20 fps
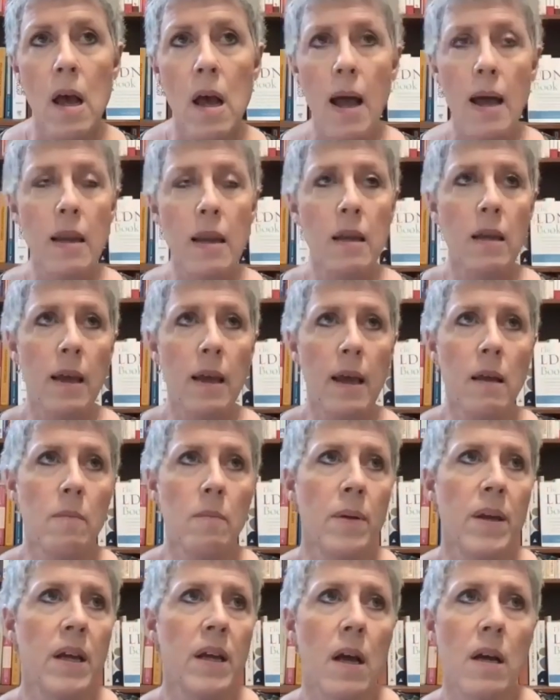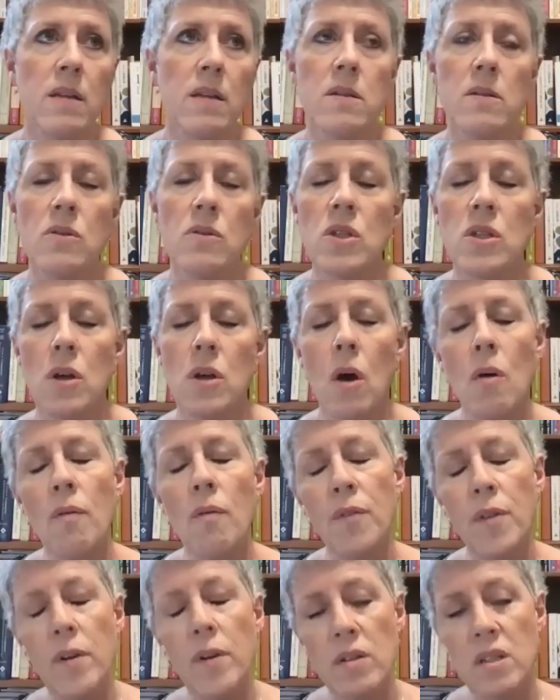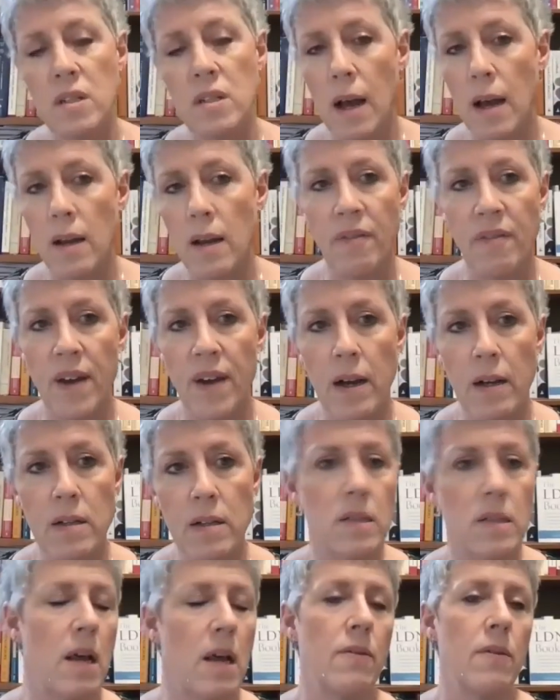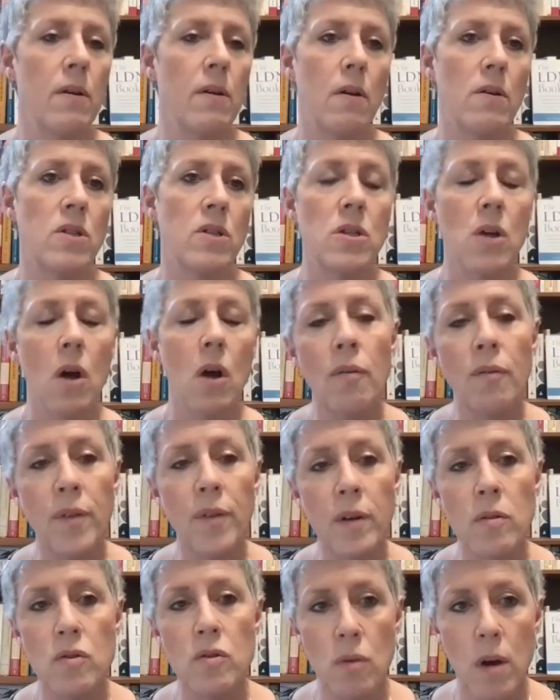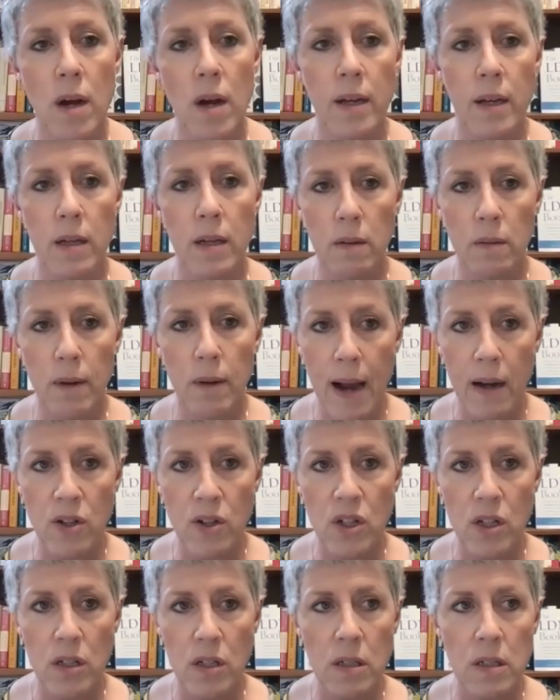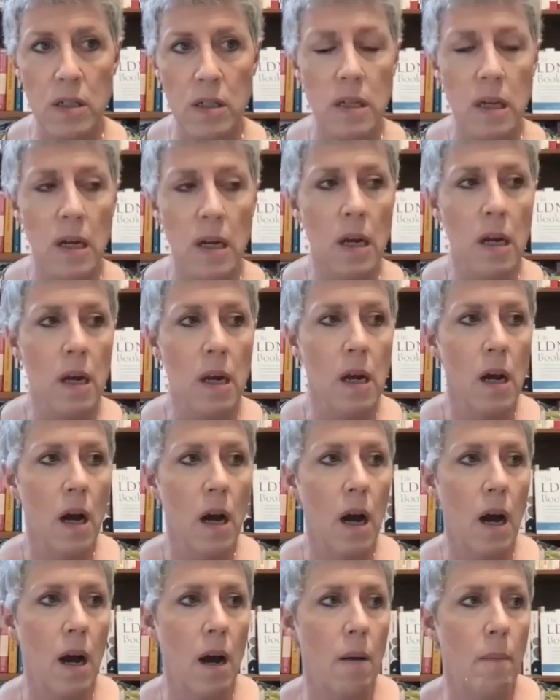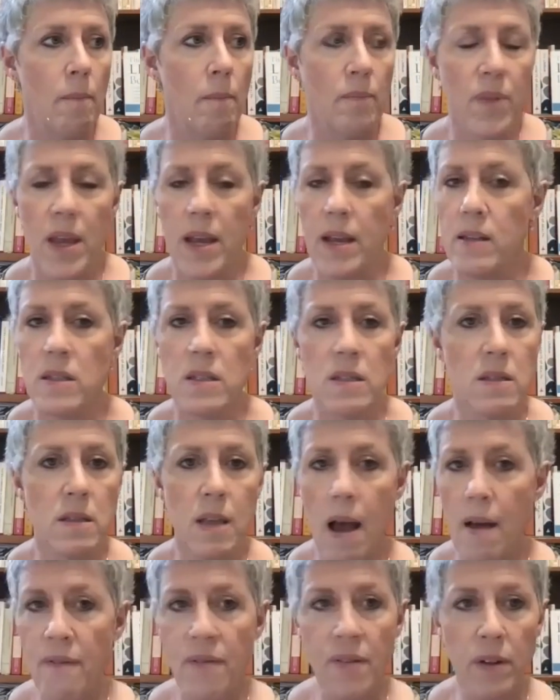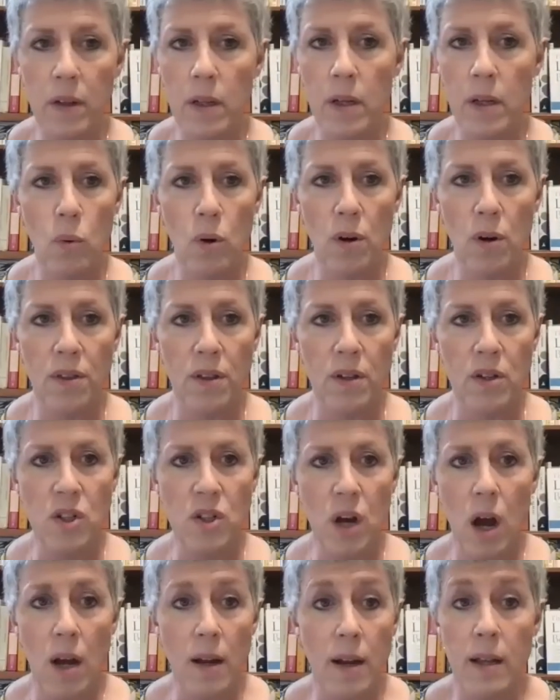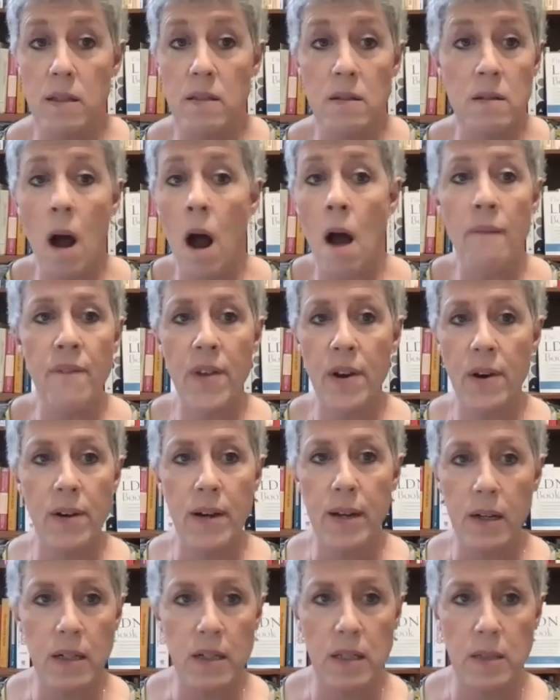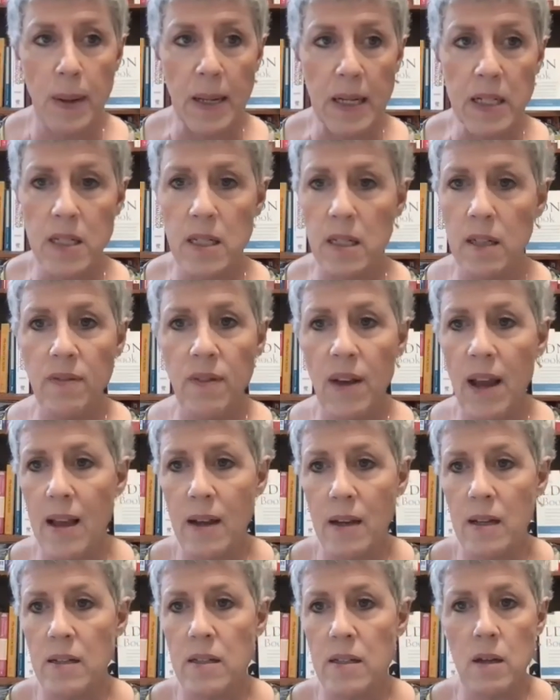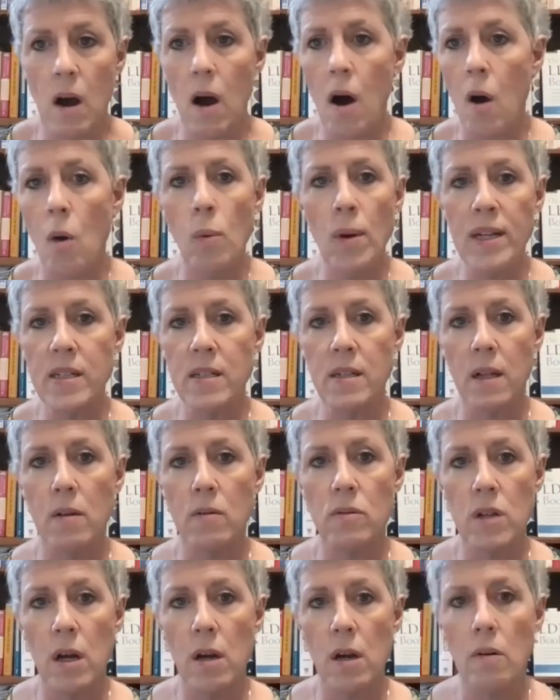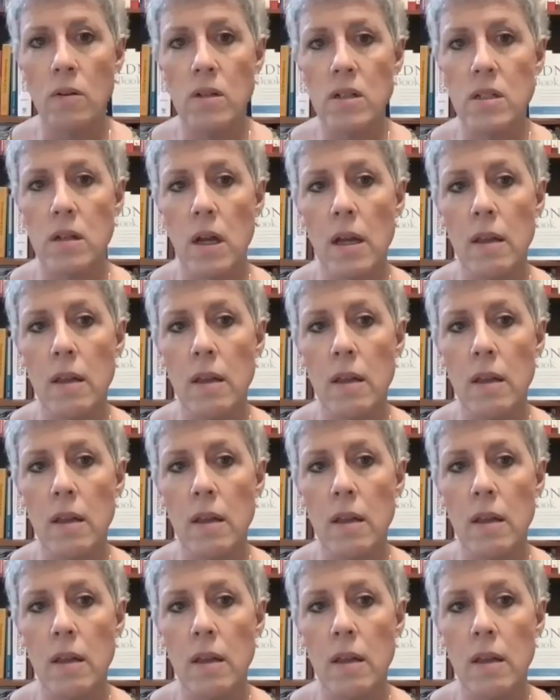And again, because there's so few side effects and there are so few drug interactions, it's definitely worth a shot. It's not very expensive and it's always low dose.